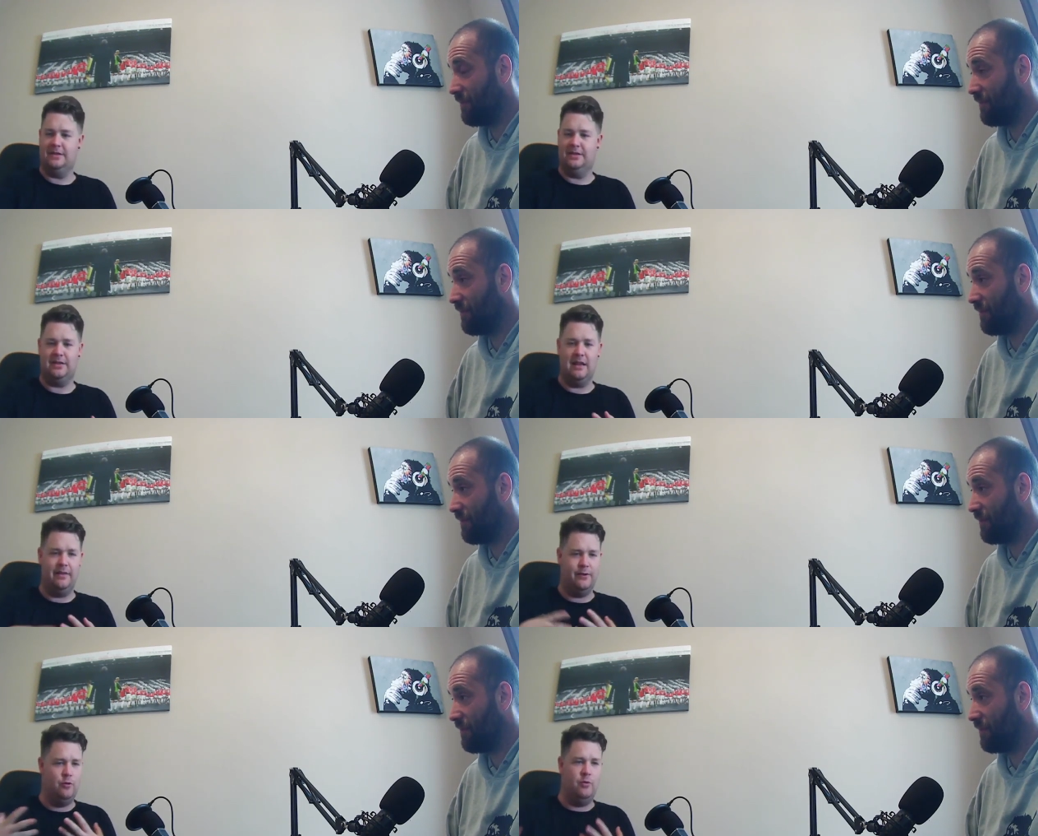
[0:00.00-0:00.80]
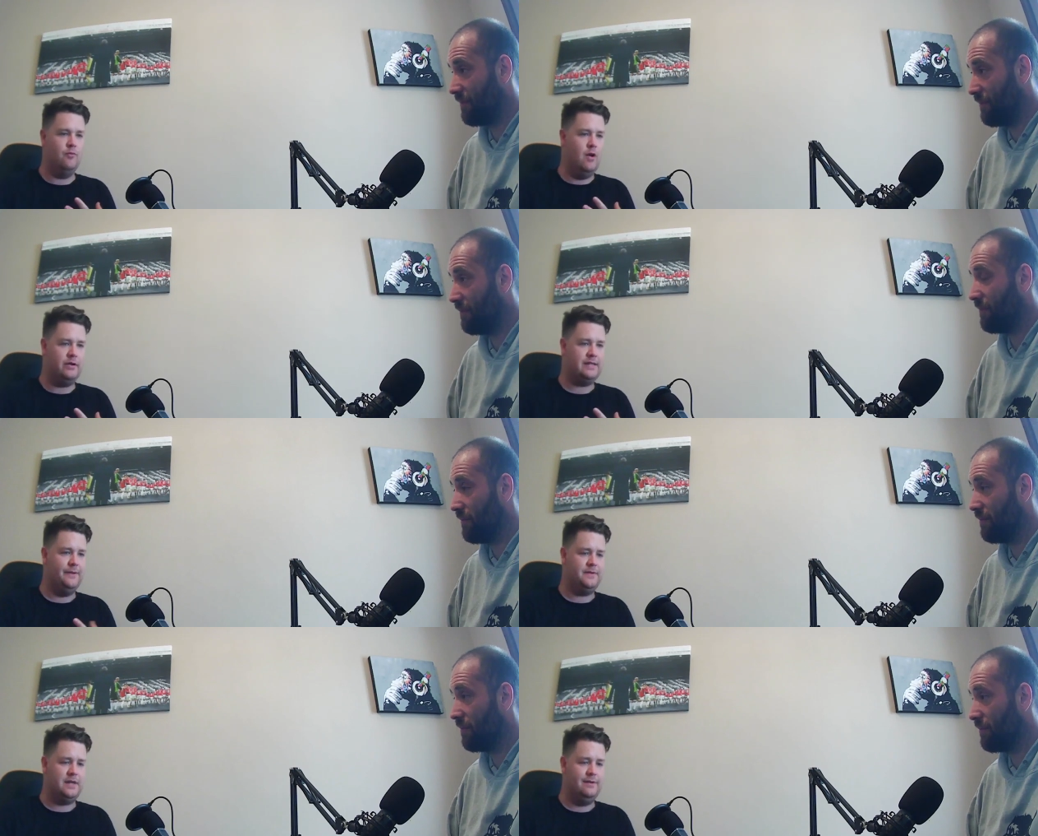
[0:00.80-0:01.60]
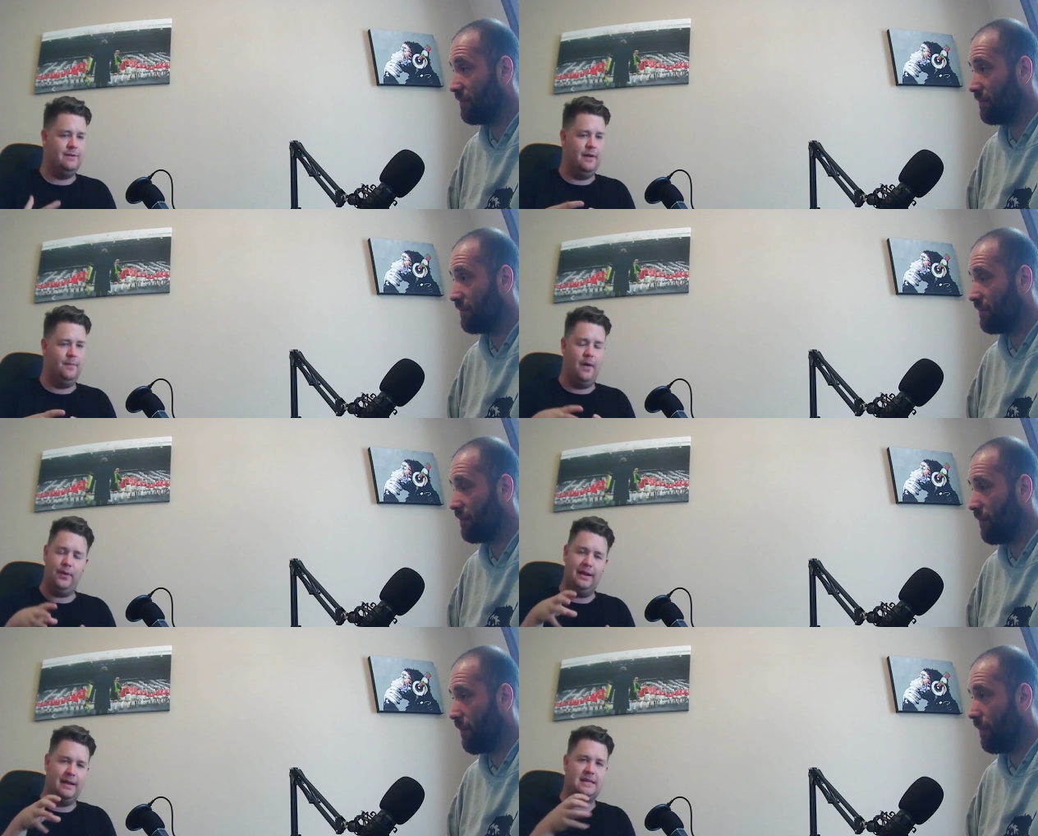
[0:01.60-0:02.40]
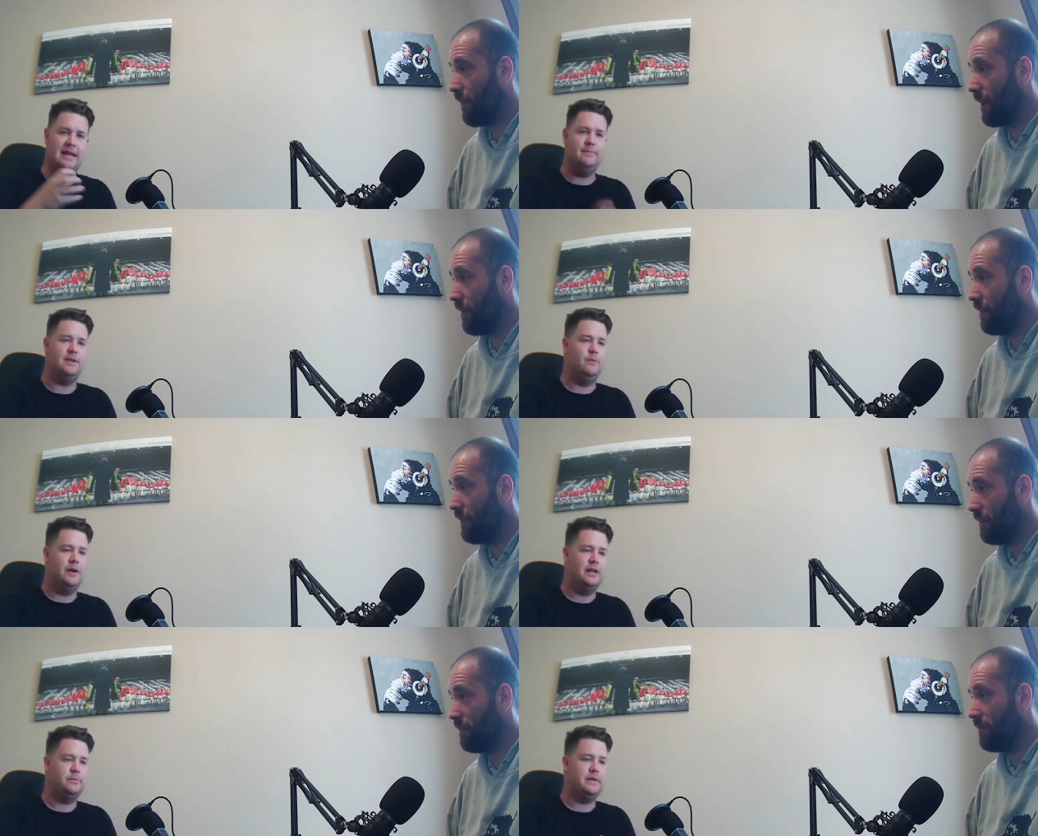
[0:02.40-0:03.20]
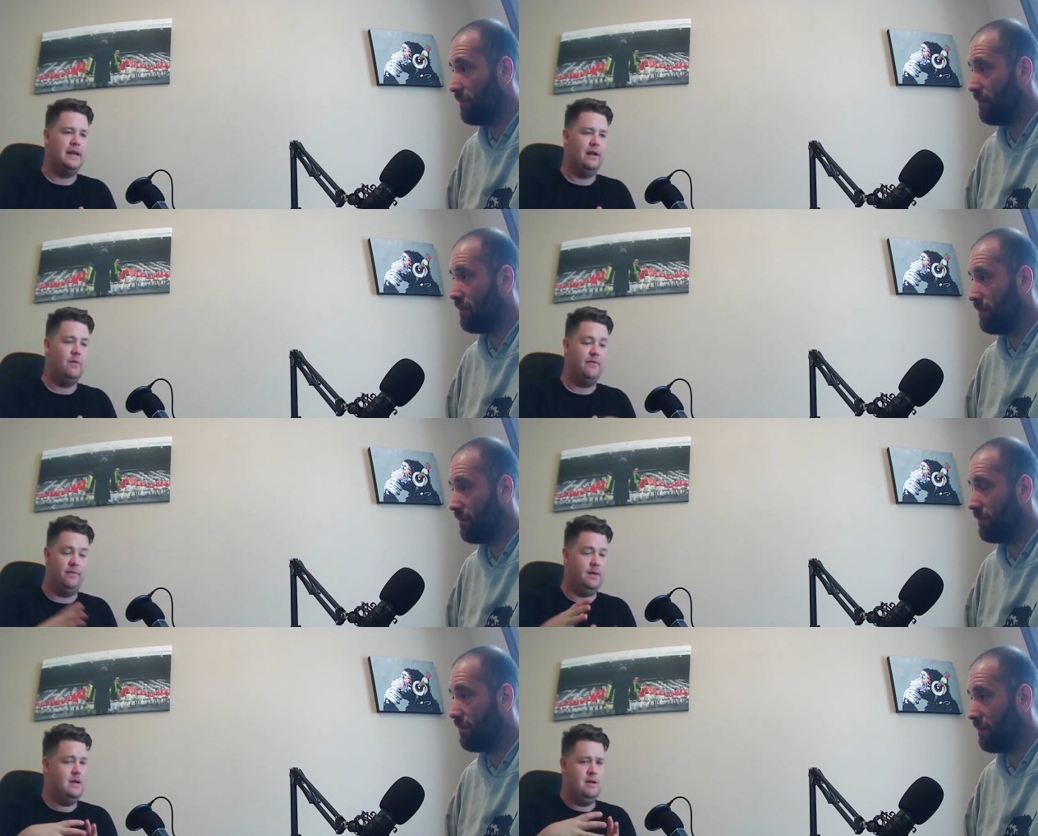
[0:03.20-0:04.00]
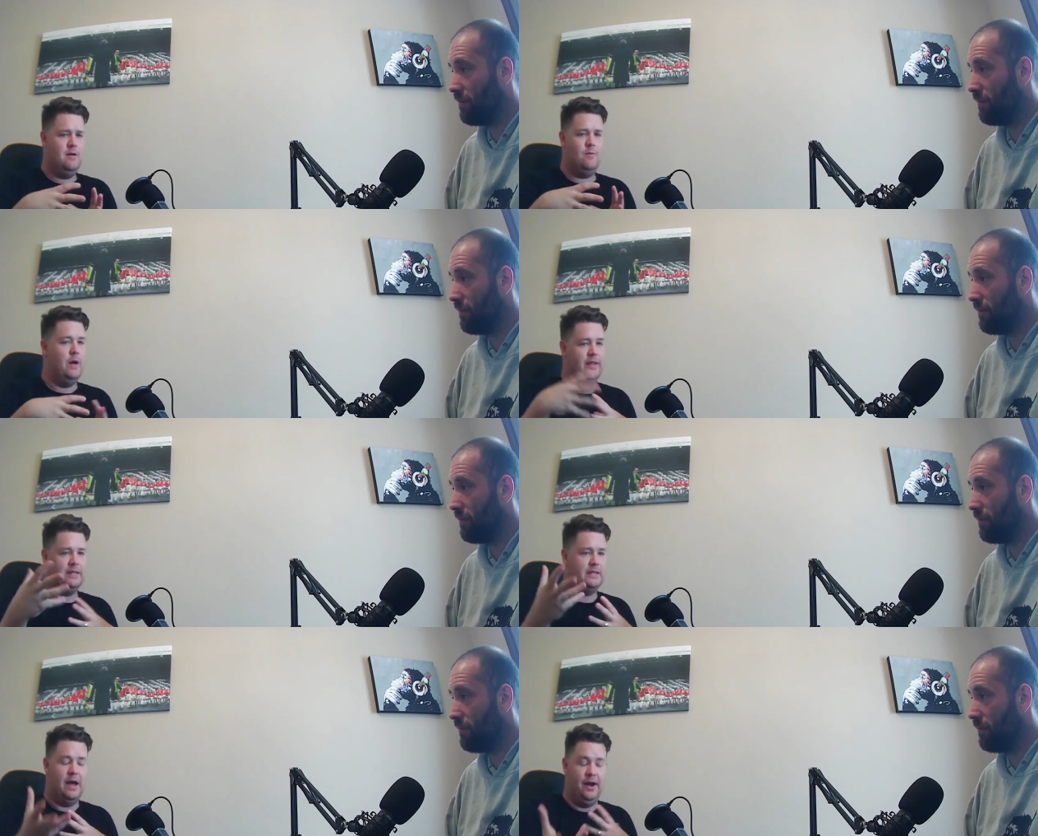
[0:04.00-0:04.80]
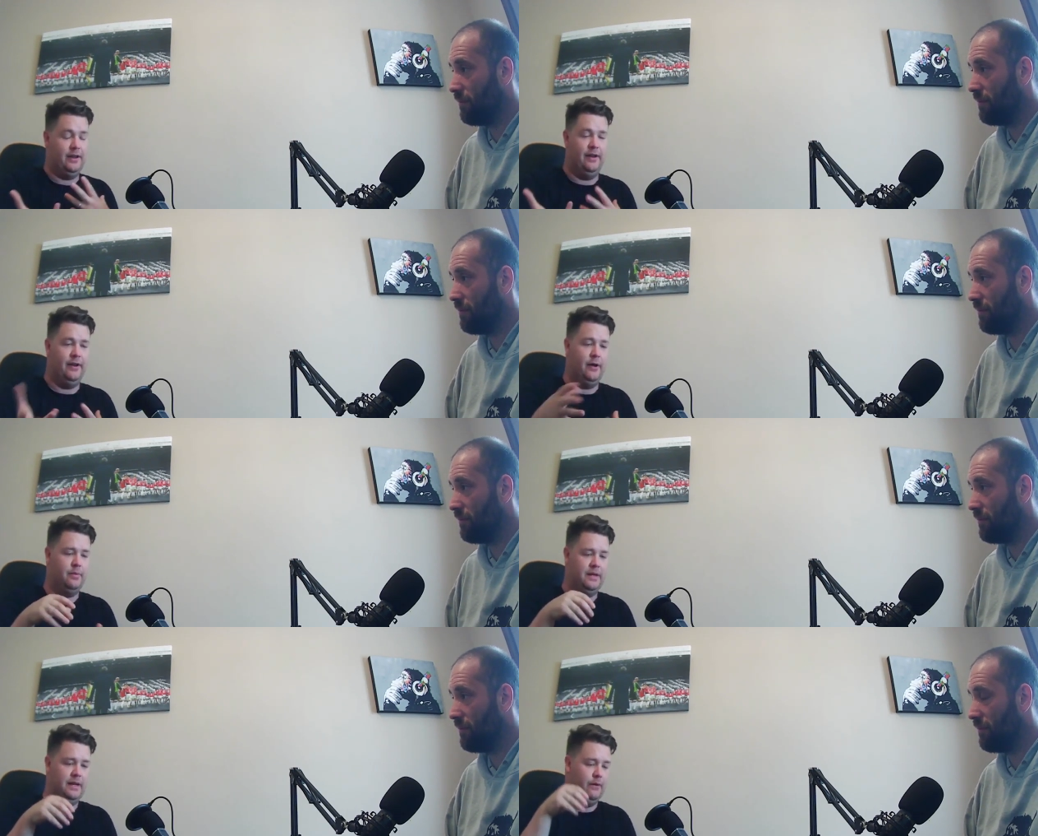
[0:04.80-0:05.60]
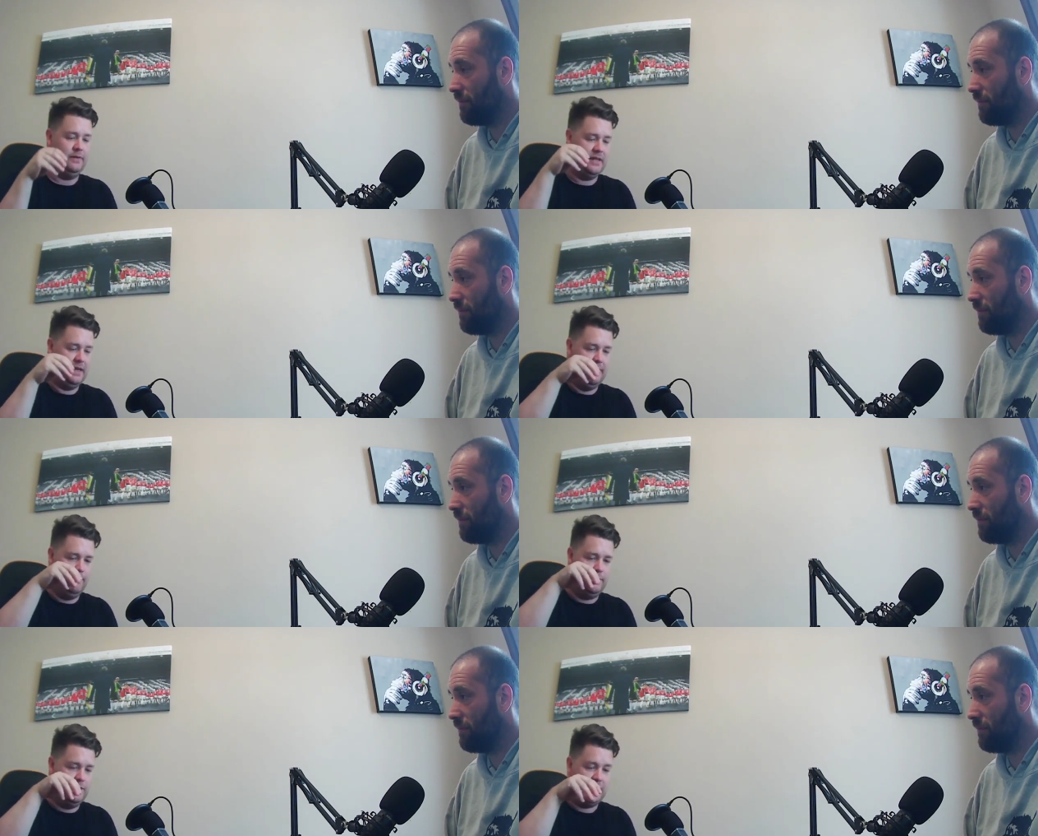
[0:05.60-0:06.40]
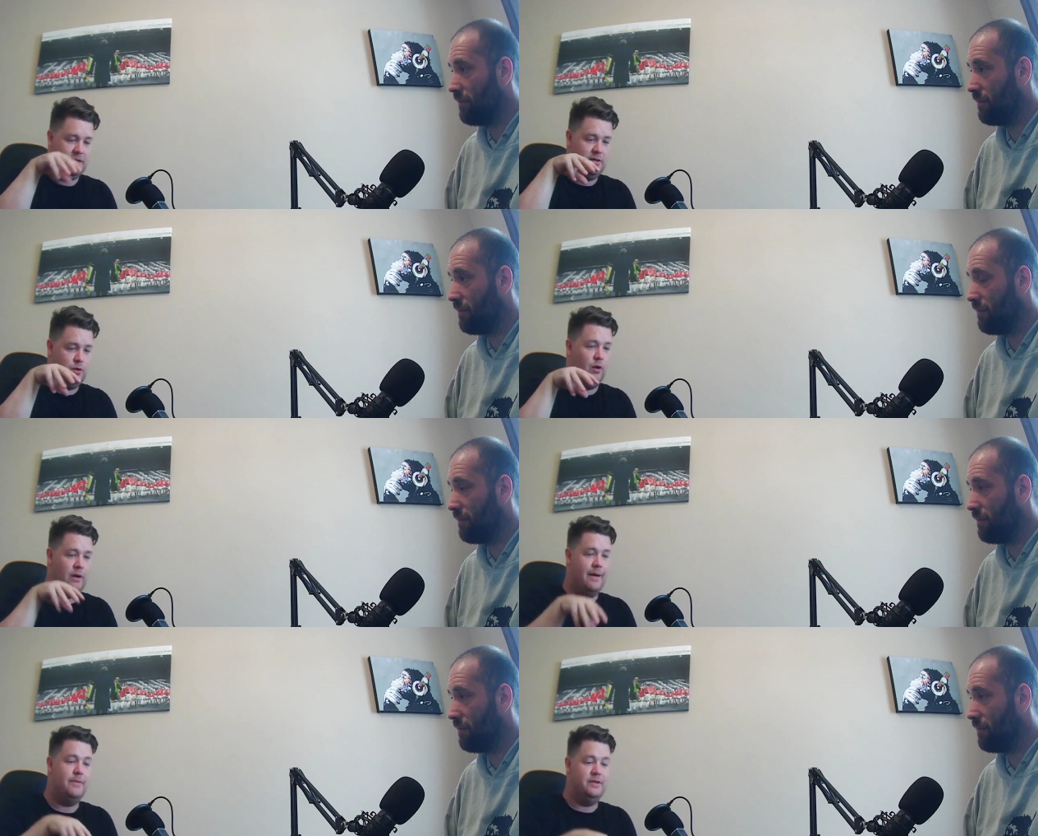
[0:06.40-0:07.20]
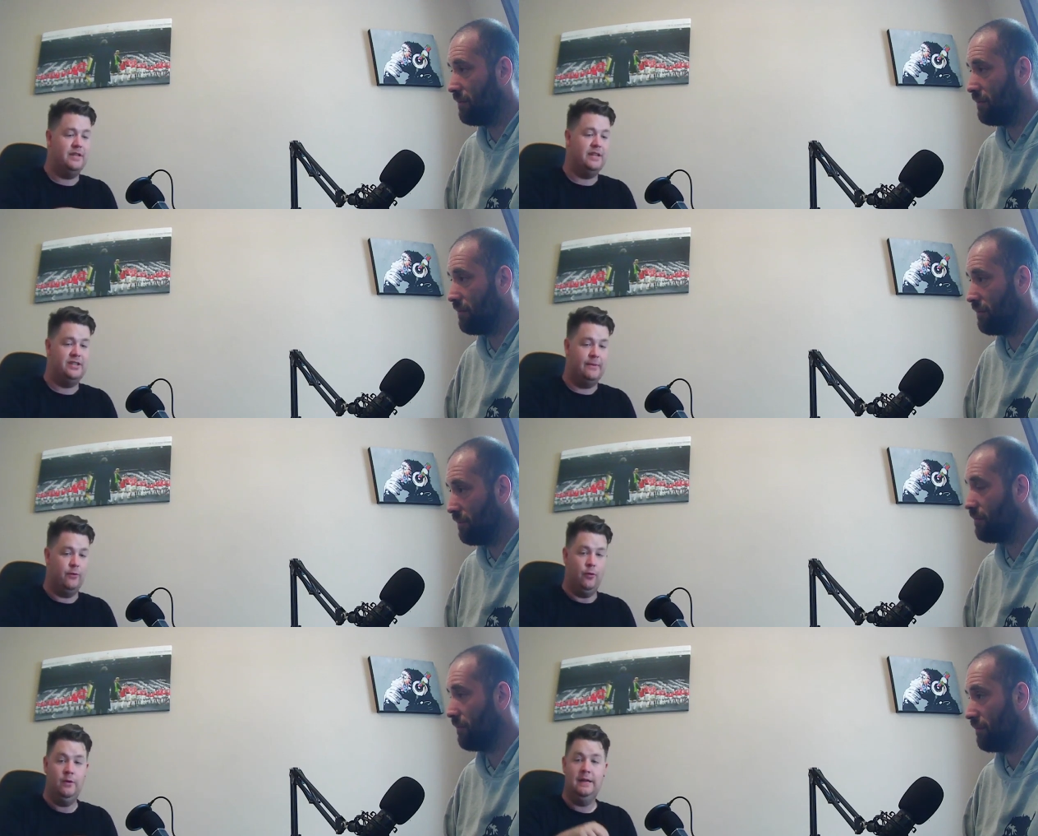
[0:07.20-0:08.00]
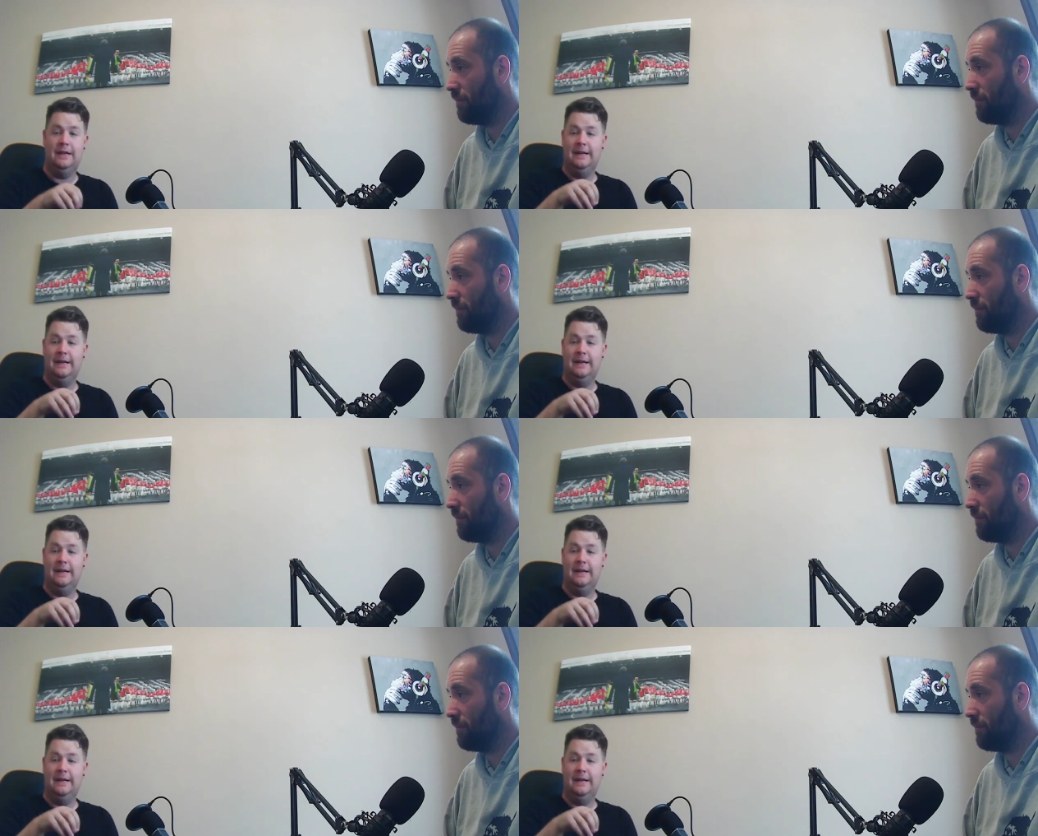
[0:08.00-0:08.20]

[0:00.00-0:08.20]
Speaker 1: just like the normal rock stuff. So I, I think that's absolutely one hundred percent. Like whether where this is going, I don't know, but you know, obviously, just talking about music in general. Mm